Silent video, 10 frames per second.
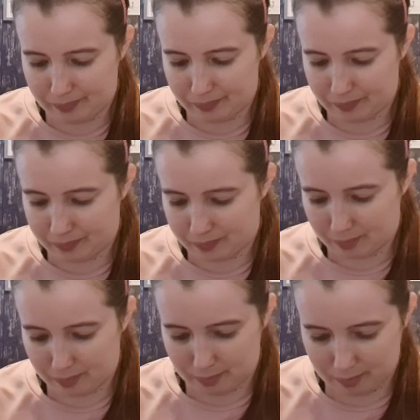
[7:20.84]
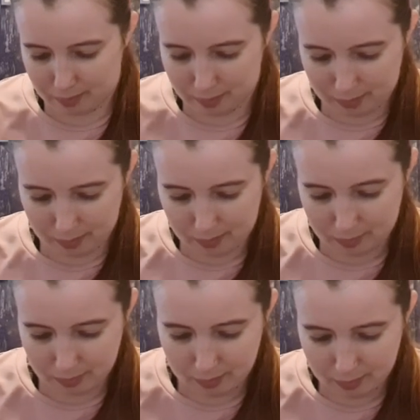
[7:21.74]

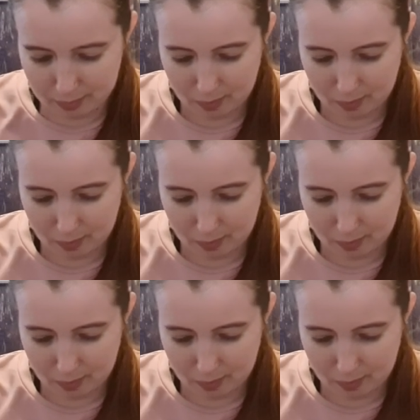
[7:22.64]
Nothing is said.